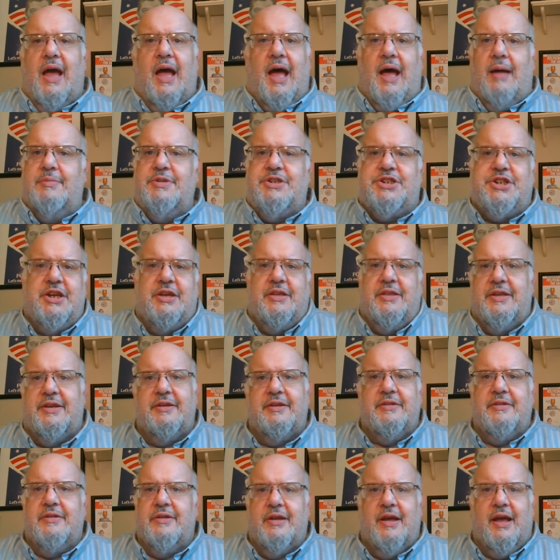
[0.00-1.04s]
I'm
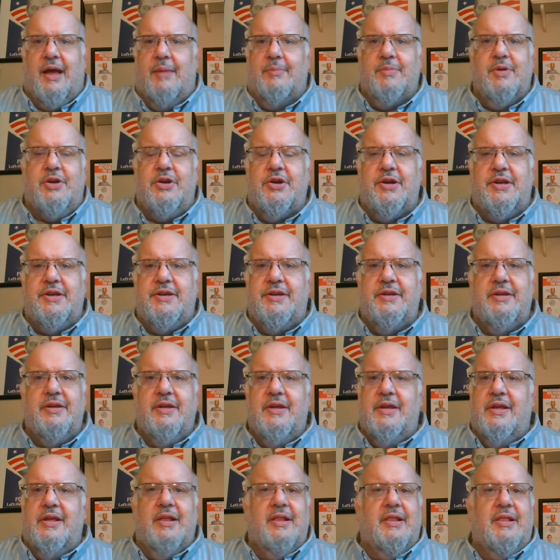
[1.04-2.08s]
chilling. I'm good.
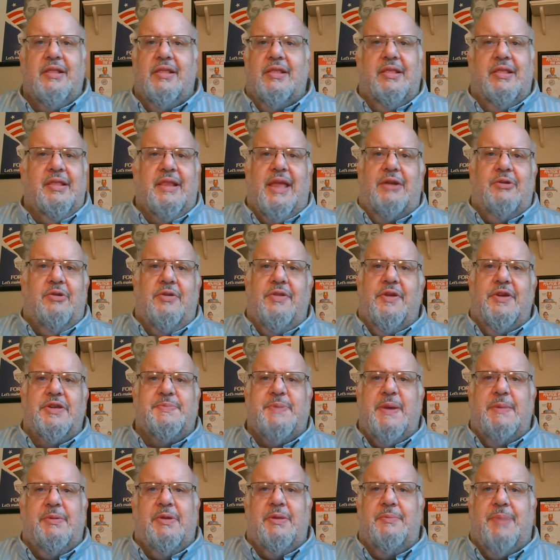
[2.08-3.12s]
Let all those
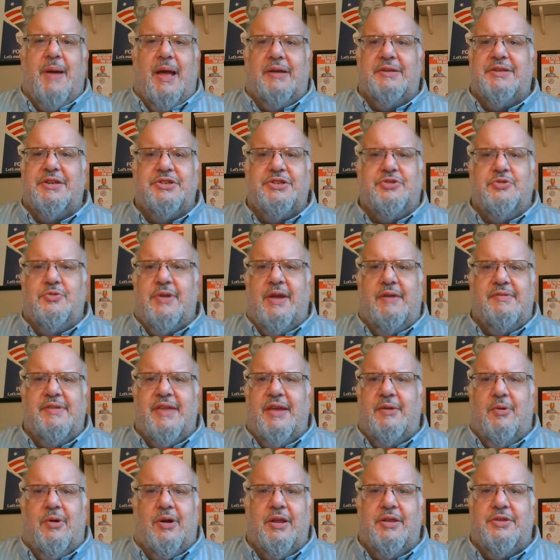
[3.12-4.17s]
people in politics do whatever
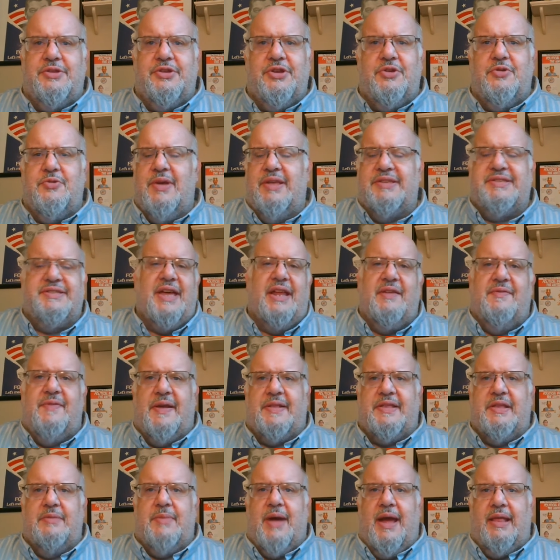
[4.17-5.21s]
they want to do. It's not
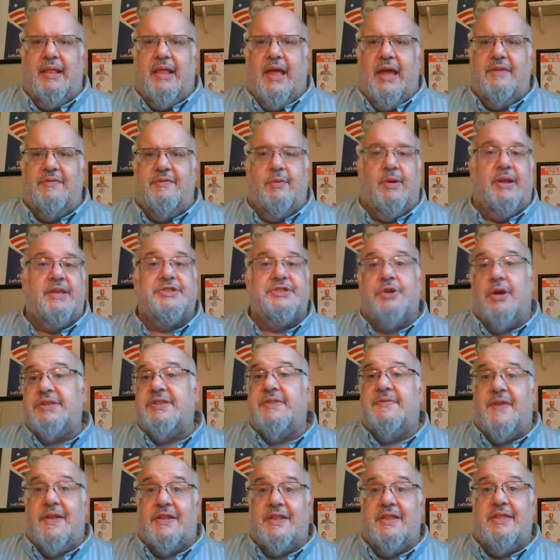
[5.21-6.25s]
affecting my life. When it
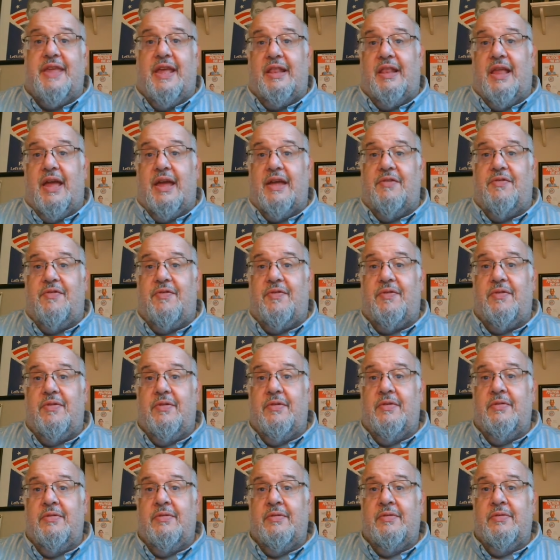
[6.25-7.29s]
starts affecting their life,
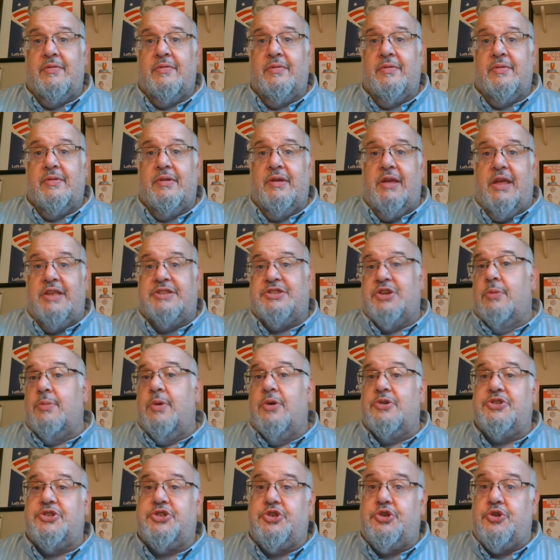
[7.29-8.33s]
it's
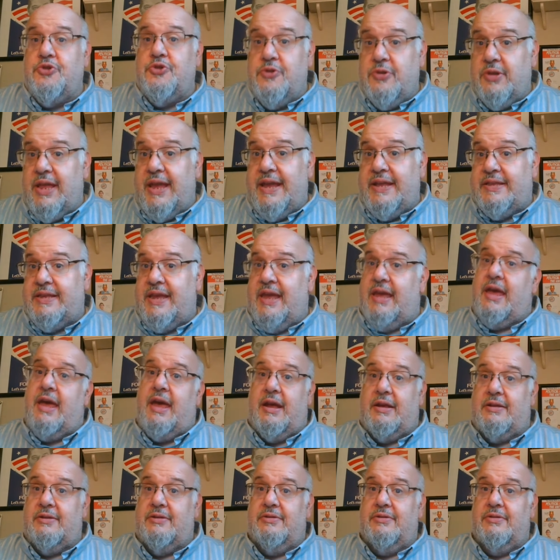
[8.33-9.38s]
almost too late to
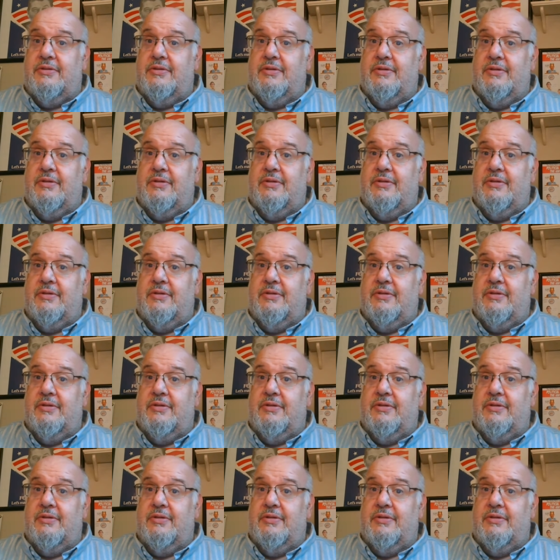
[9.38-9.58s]
act.